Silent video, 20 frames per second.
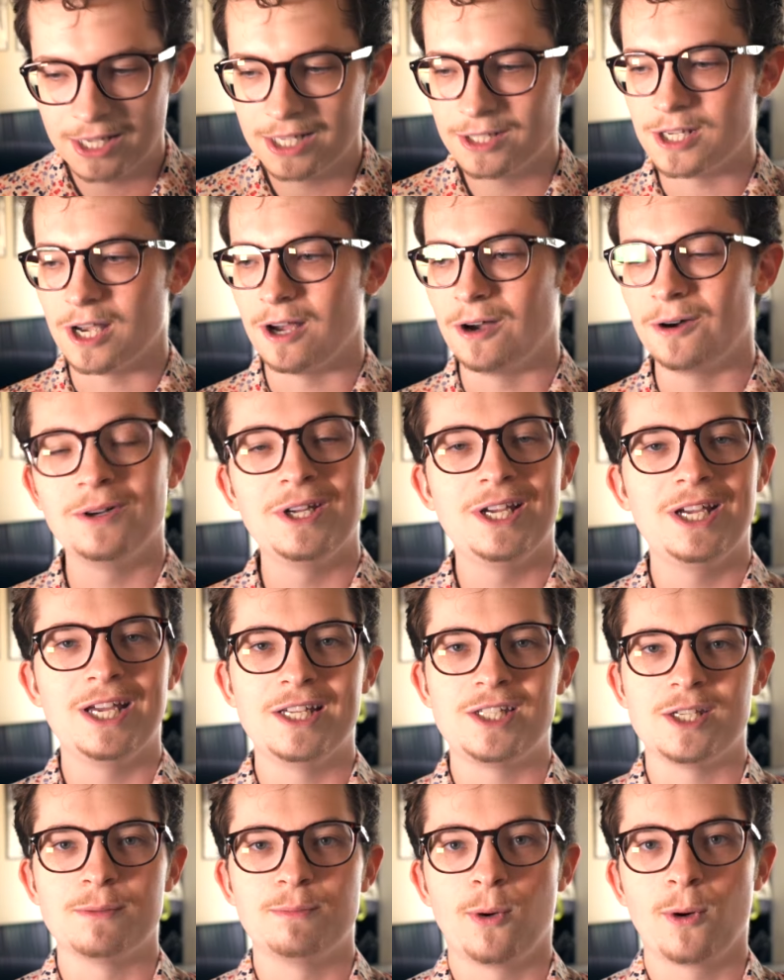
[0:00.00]
So
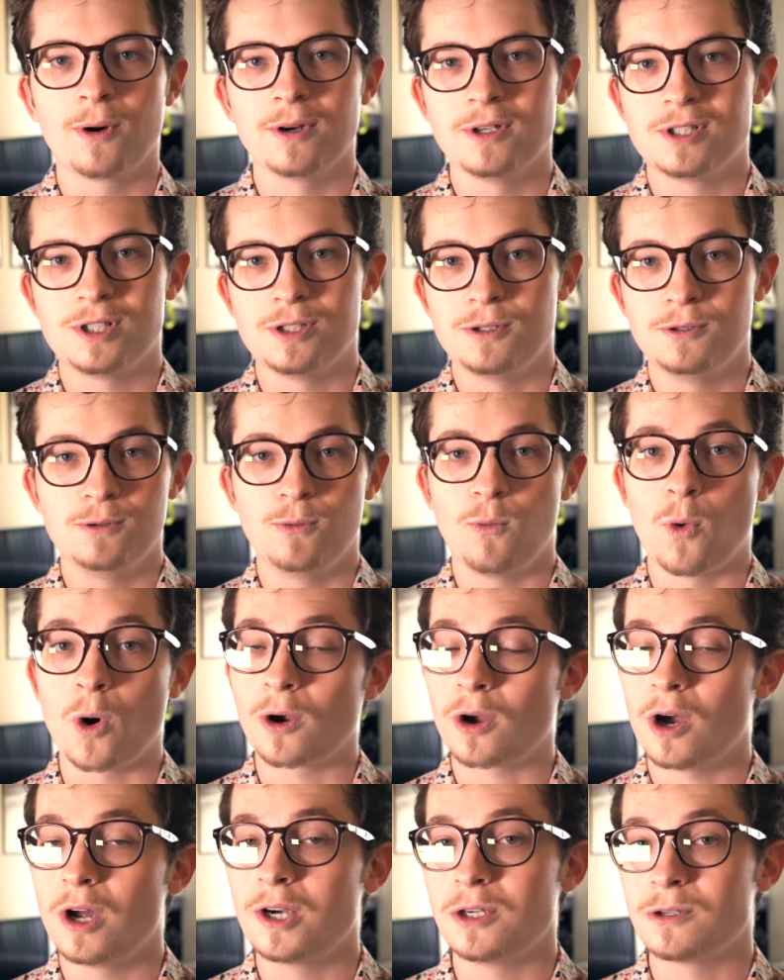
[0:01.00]
it's important to
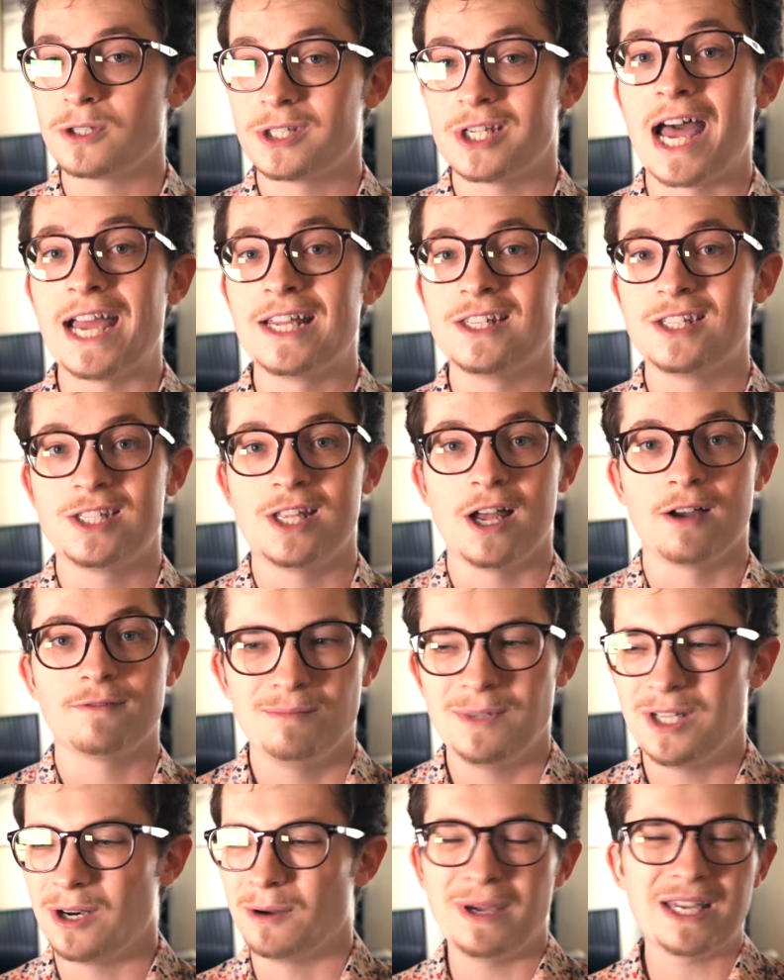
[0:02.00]
work on your side stuff.
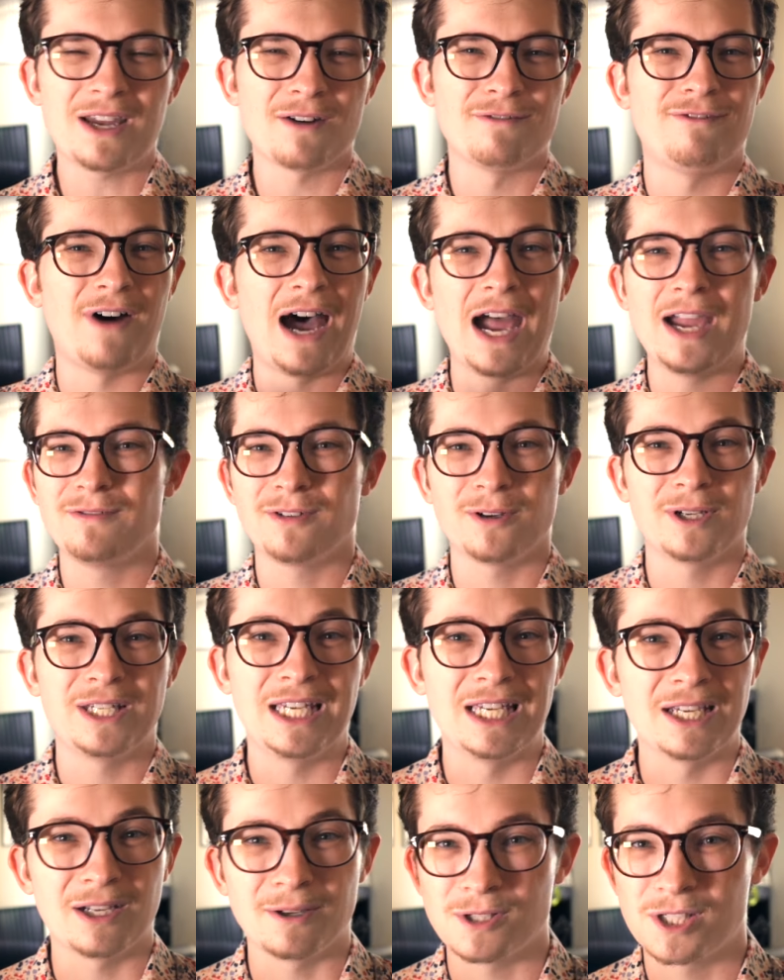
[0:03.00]
You know, make a Fiverr
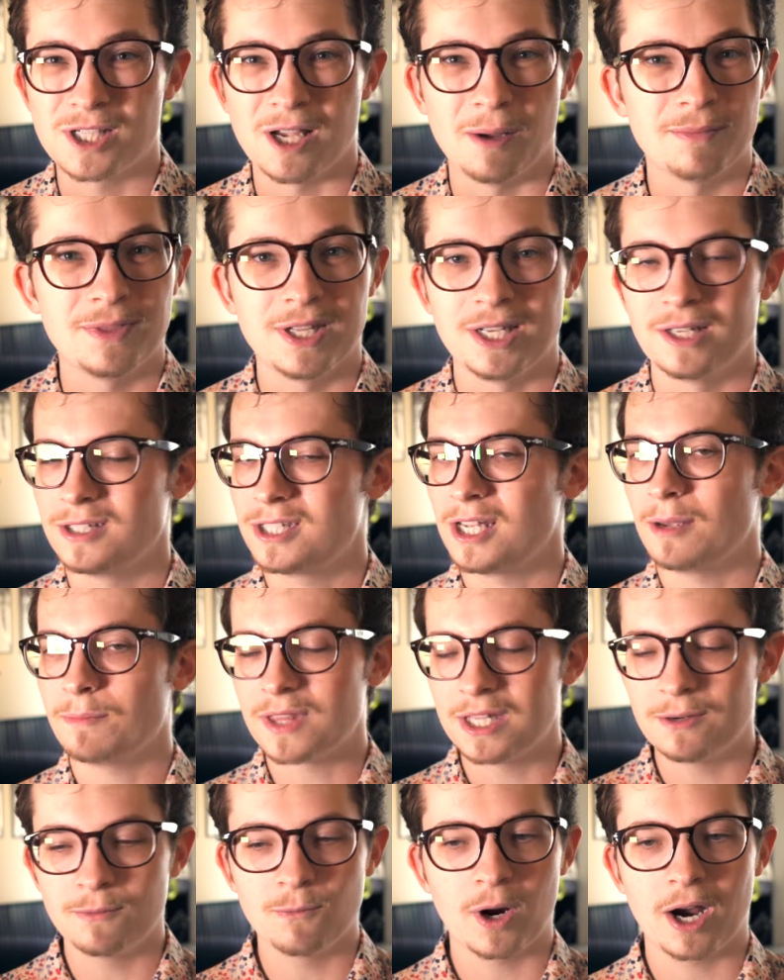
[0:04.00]
gig or something.
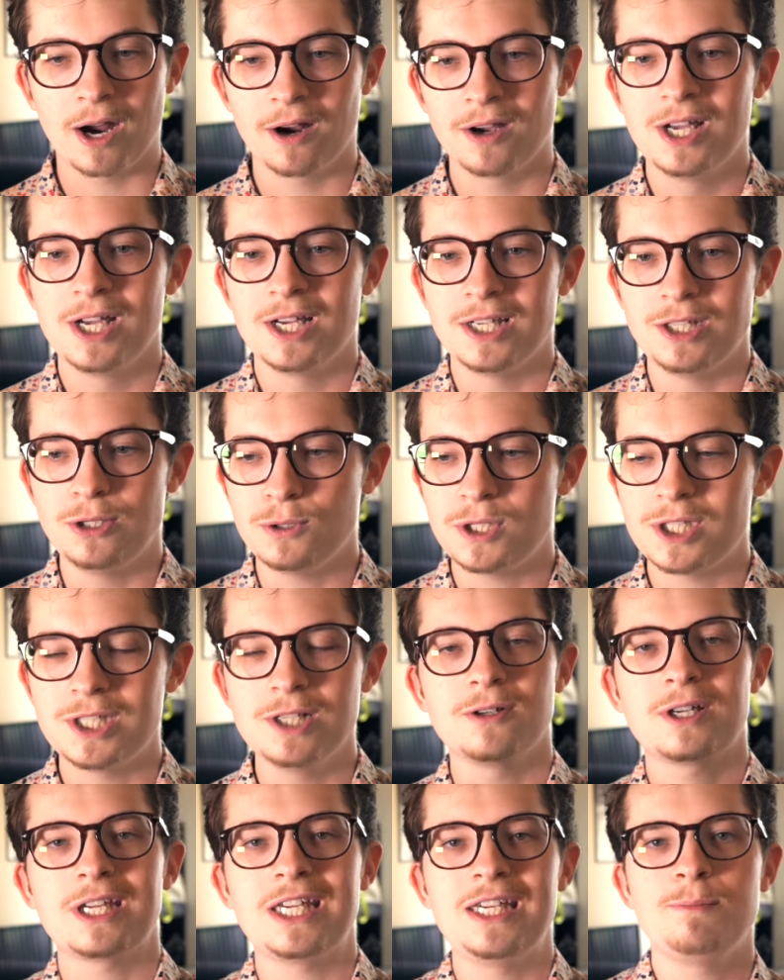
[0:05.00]
Something where you
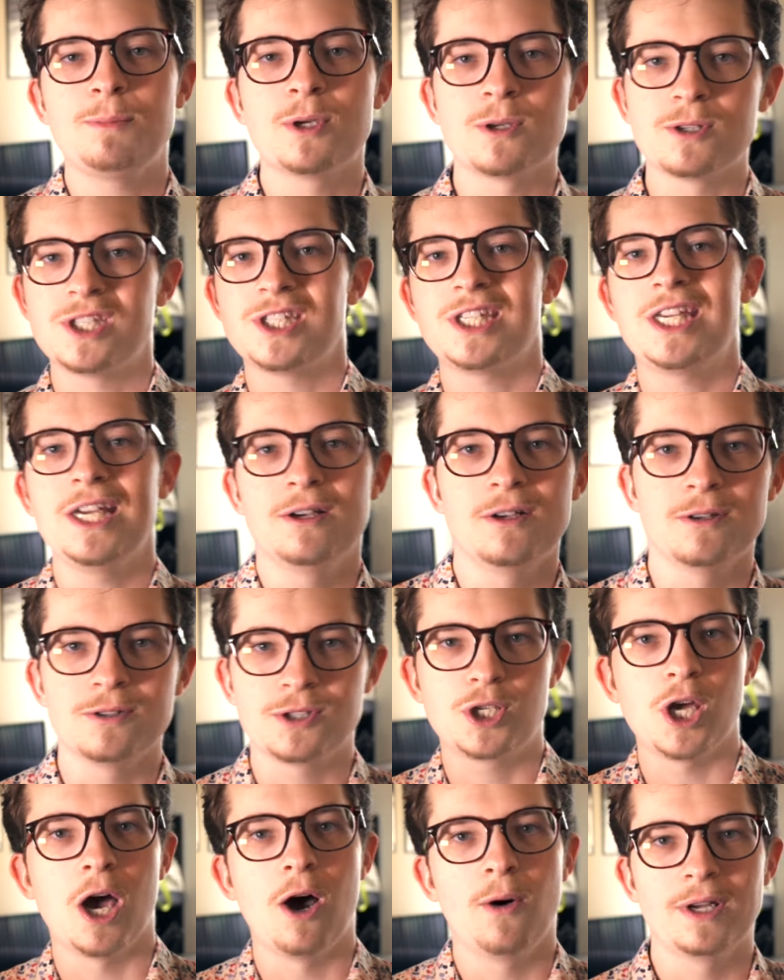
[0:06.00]
still keep your skills
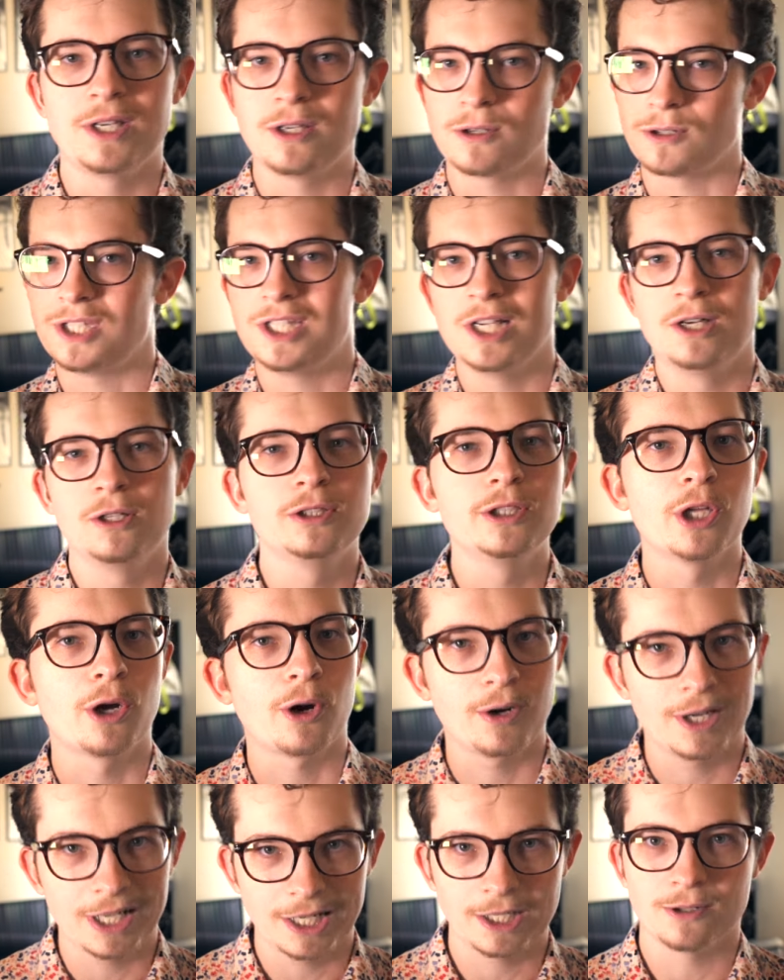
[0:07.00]
going. You're still
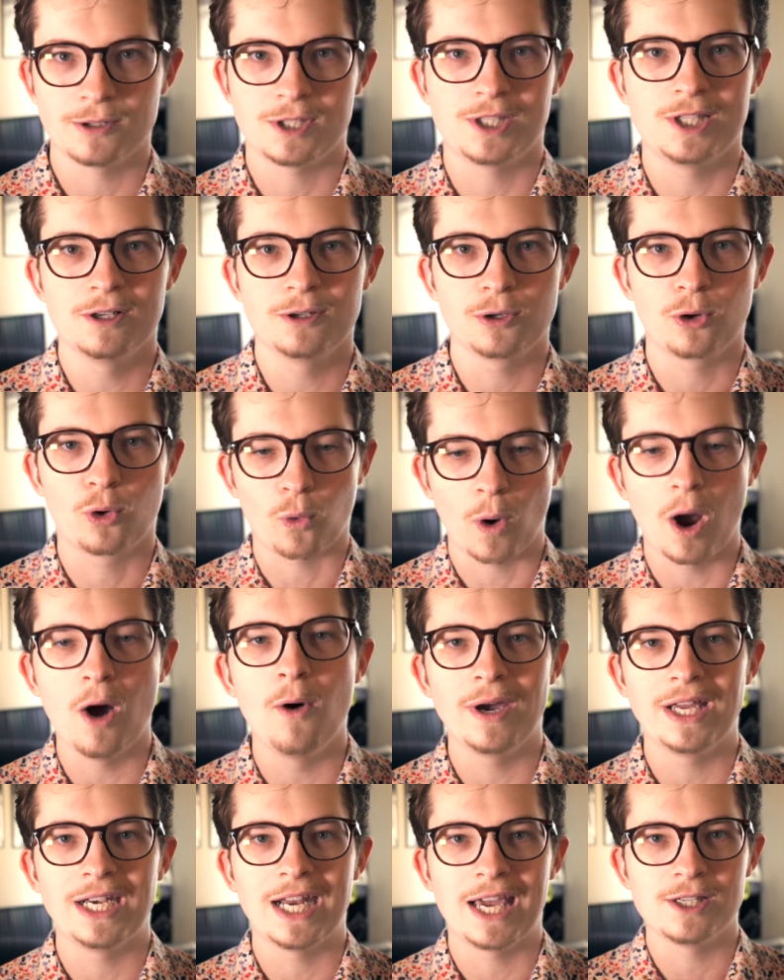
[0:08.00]
learning. You're still
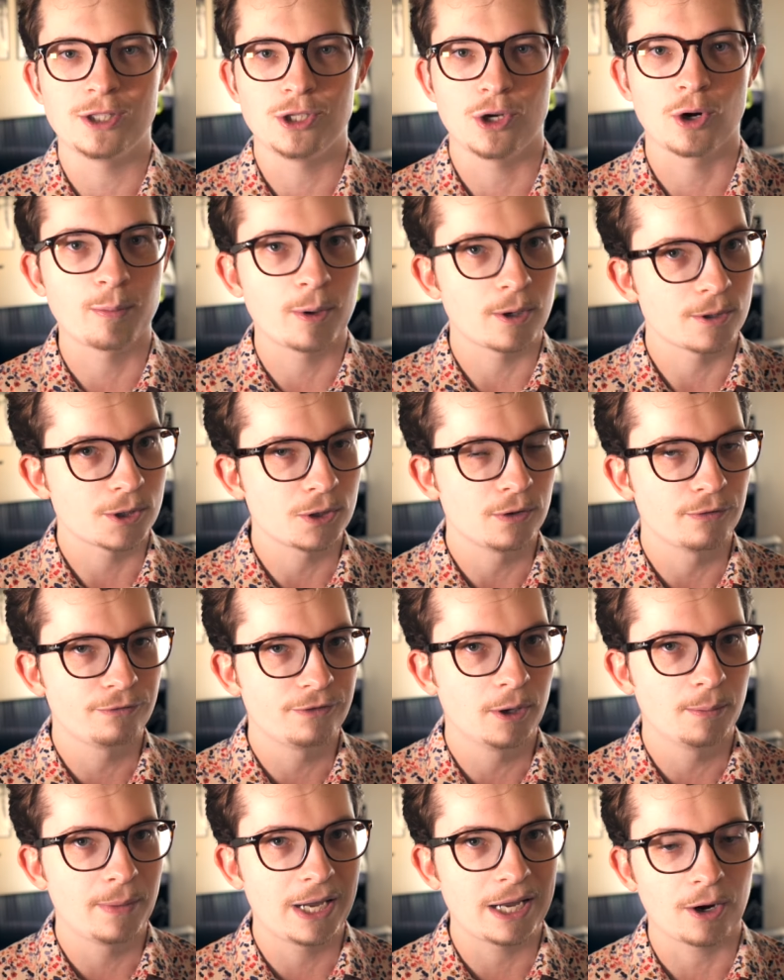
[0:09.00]
growing as your personal
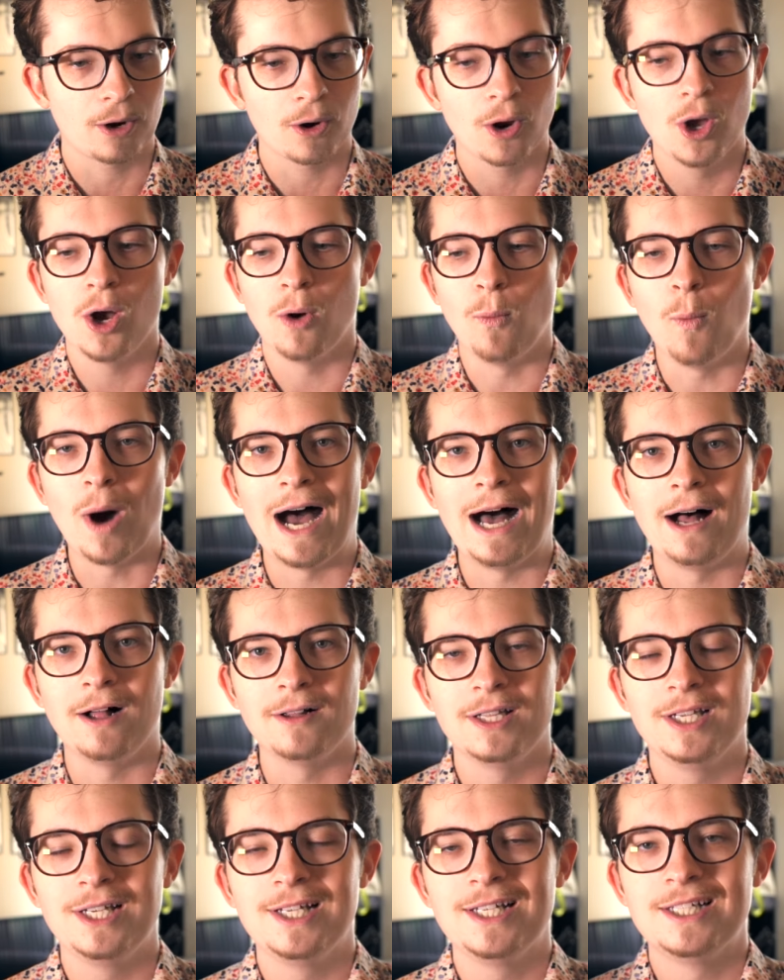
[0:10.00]
filmmaker
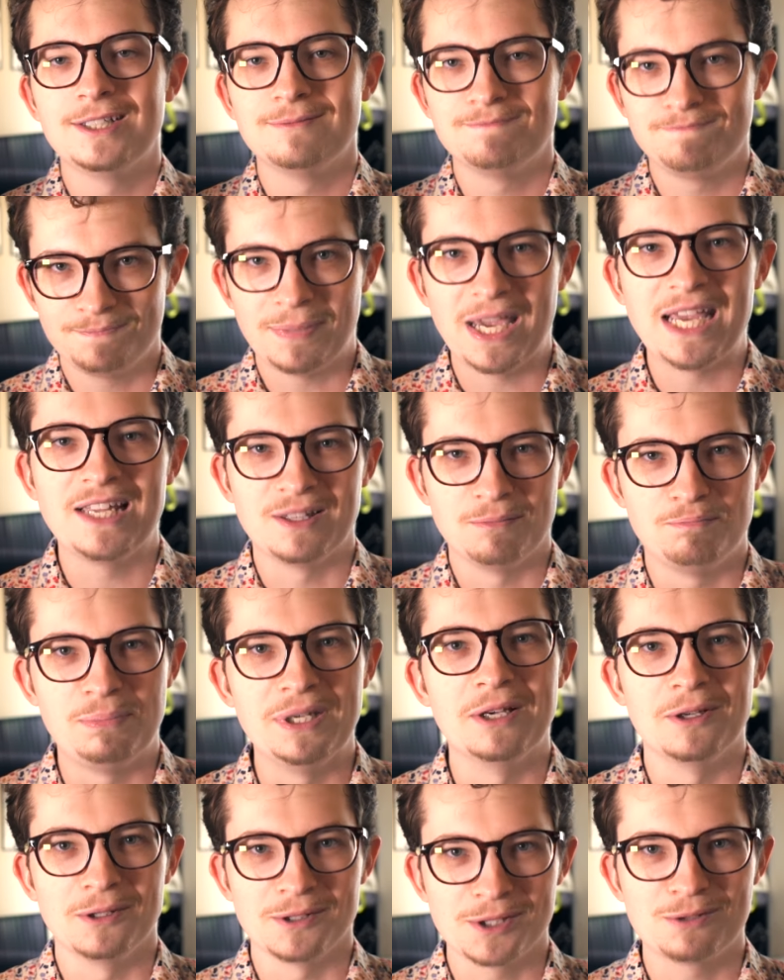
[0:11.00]
while paying the
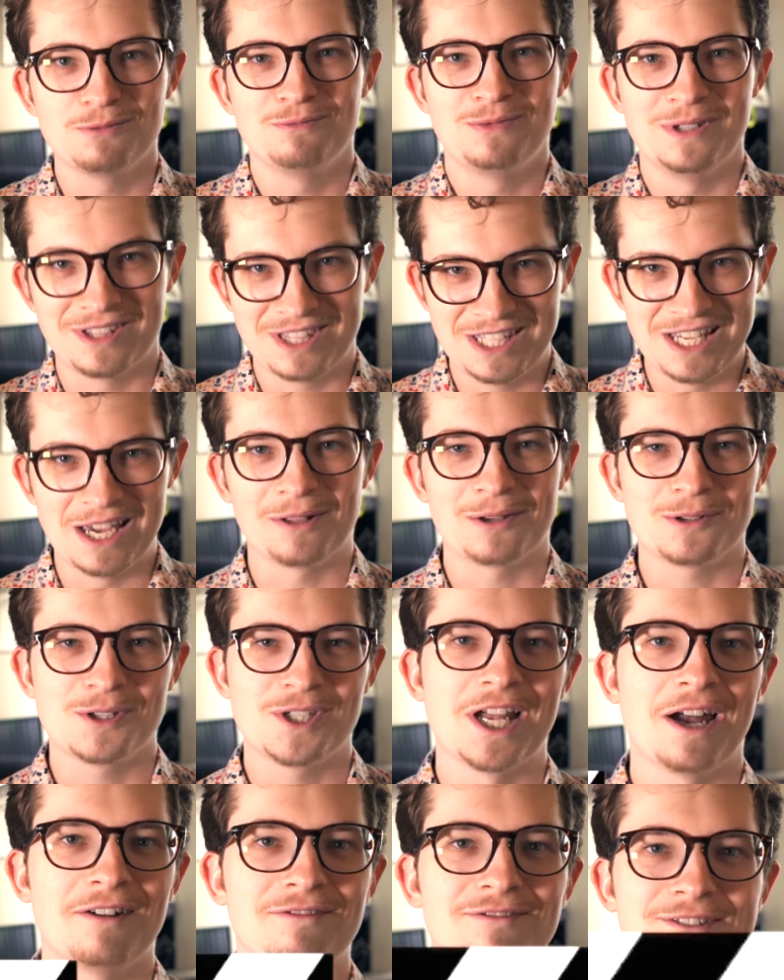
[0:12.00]
bills with the other
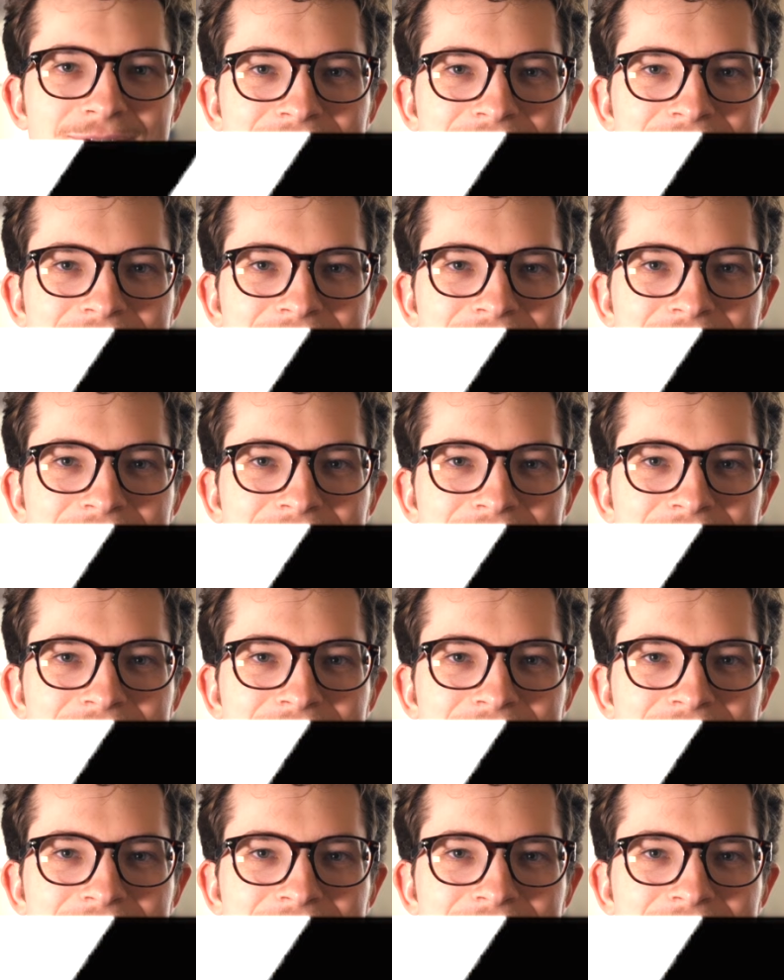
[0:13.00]
stuff.